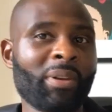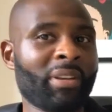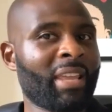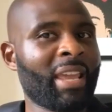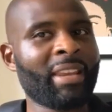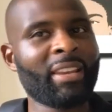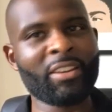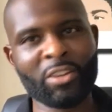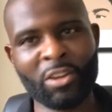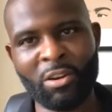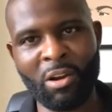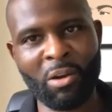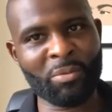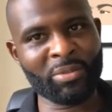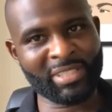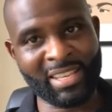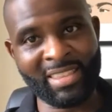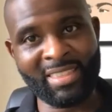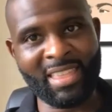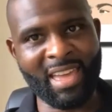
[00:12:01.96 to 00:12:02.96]
they didn't know I was
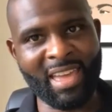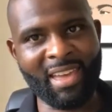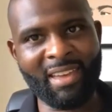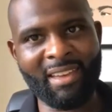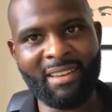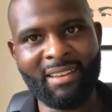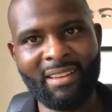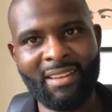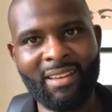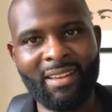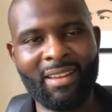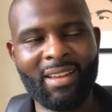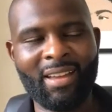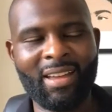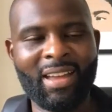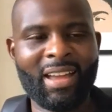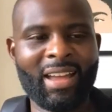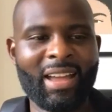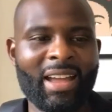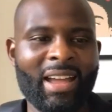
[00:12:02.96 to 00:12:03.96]
in there.
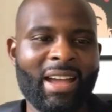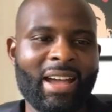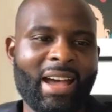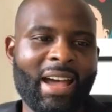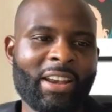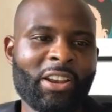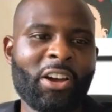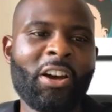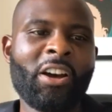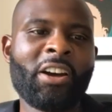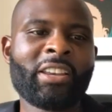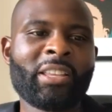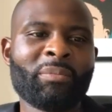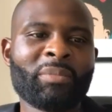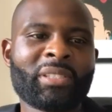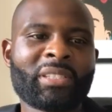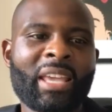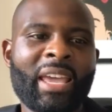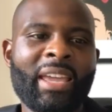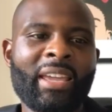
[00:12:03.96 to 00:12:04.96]
And I heard him
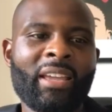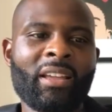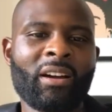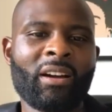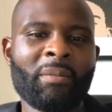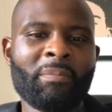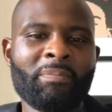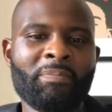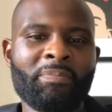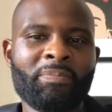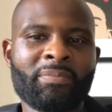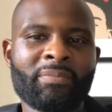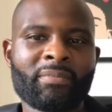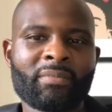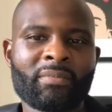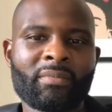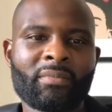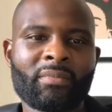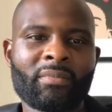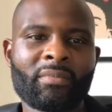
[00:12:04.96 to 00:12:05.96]
say, you
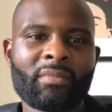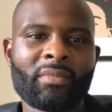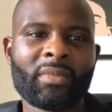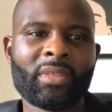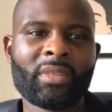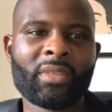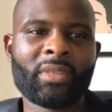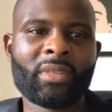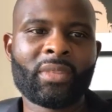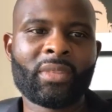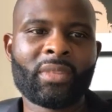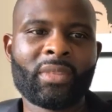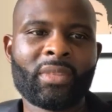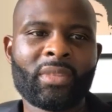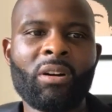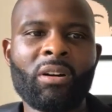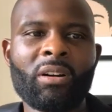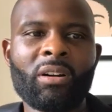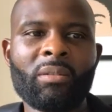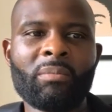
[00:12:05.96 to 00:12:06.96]
know,
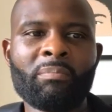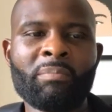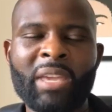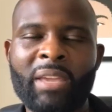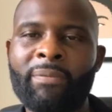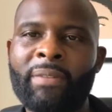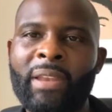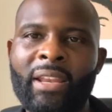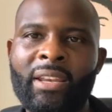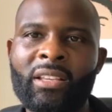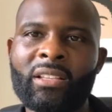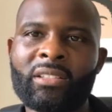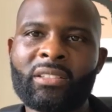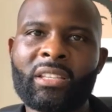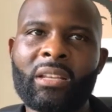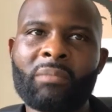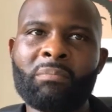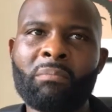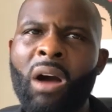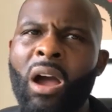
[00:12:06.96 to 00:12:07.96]
Mick Flanagan
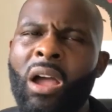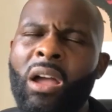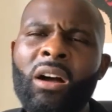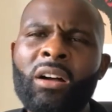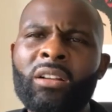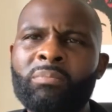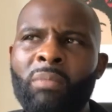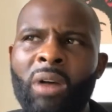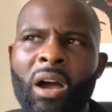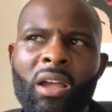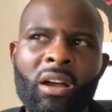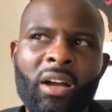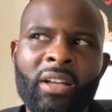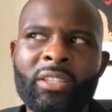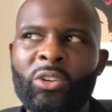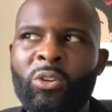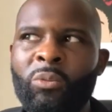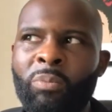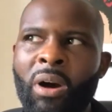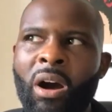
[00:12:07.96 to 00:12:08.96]
said, my
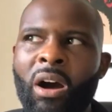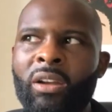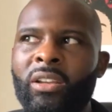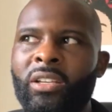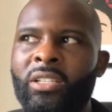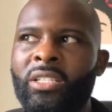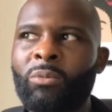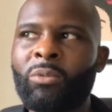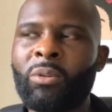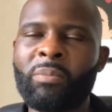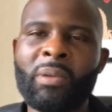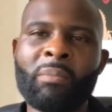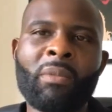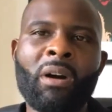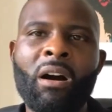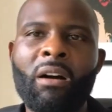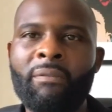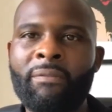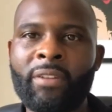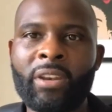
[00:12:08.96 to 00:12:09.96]
ideal partnership would be Mark
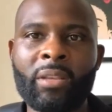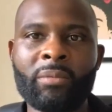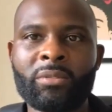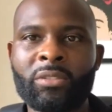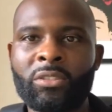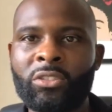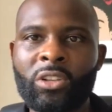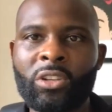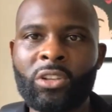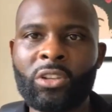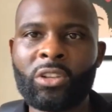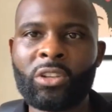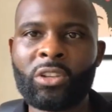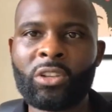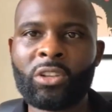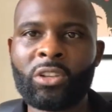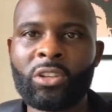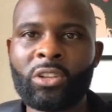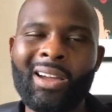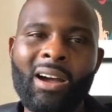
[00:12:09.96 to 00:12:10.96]
Phillips and Joe
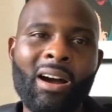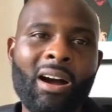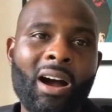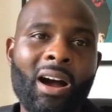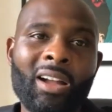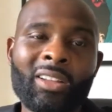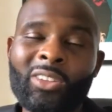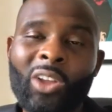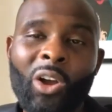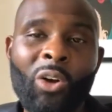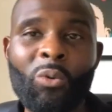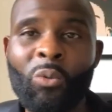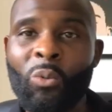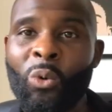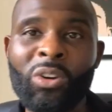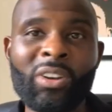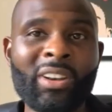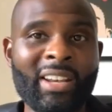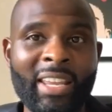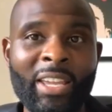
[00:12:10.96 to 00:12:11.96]
Dolan. I don't
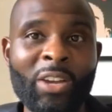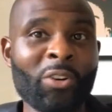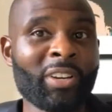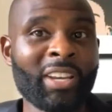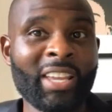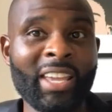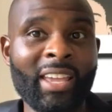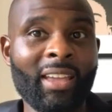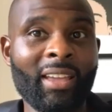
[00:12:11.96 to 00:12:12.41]
want Leon here.